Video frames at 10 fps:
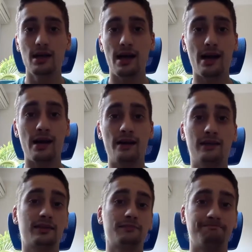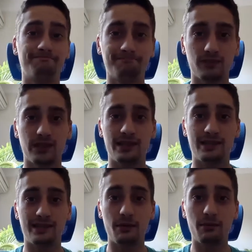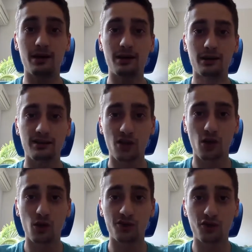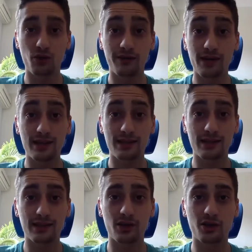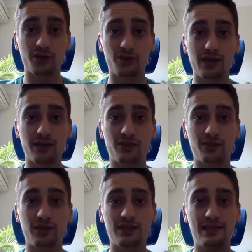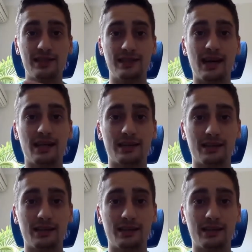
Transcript: And it's summer, so two of us got to get to the seaside